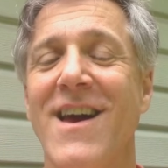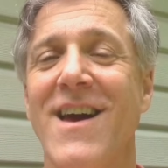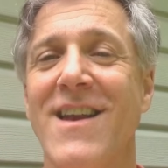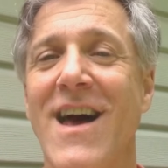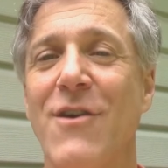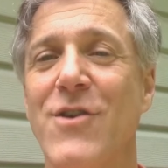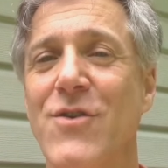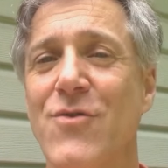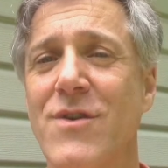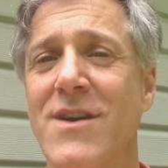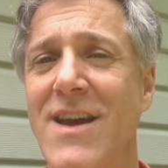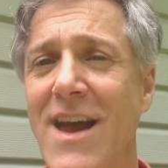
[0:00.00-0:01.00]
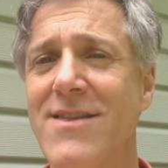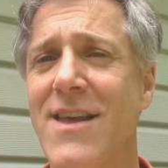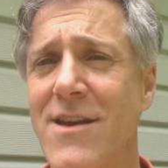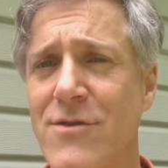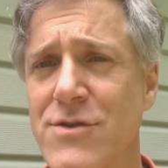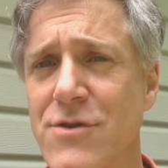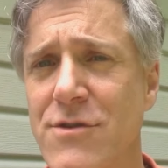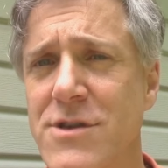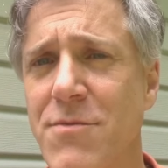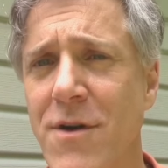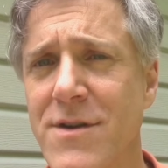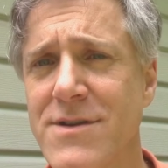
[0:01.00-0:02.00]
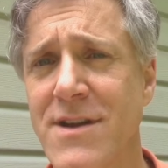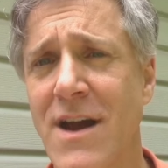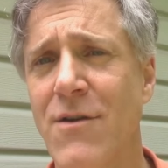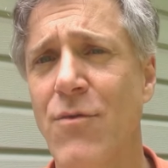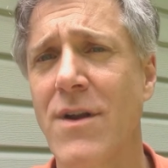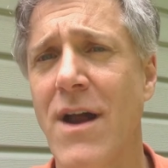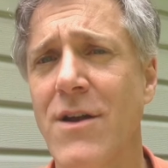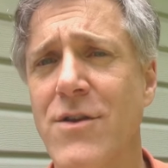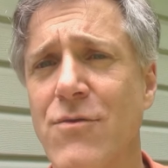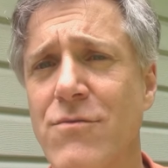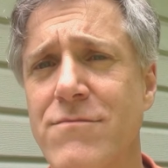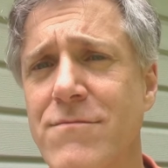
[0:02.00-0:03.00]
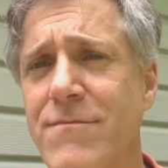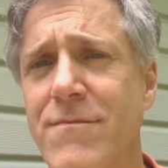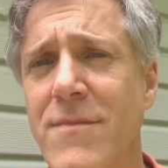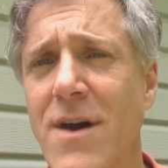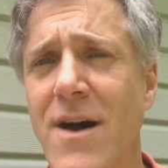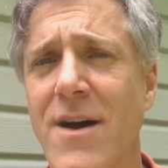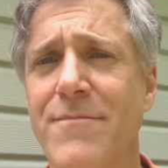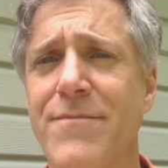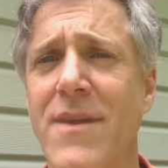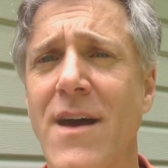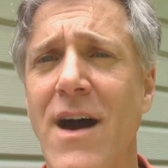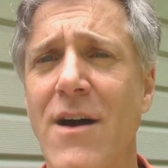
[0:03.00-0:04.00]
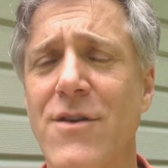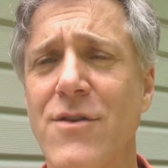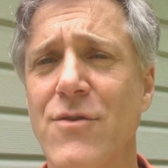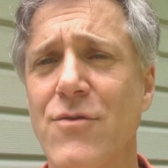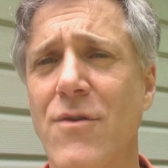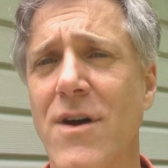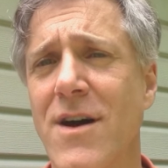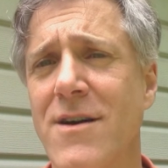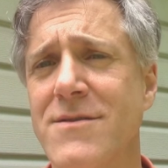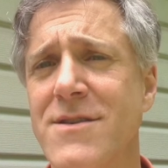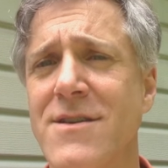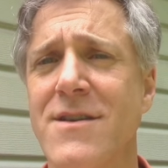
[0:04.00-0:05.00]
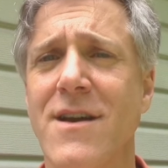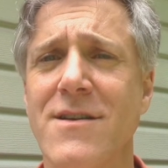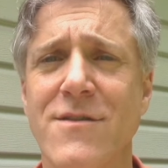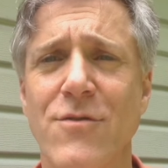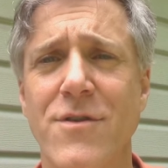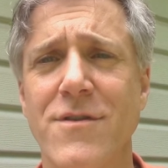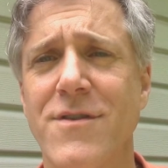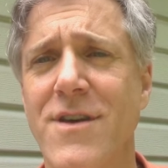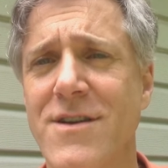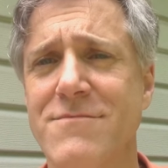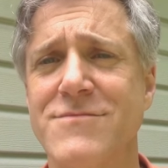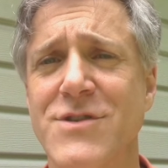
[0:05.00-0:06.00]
And how do you get that user experience, and how do you sort of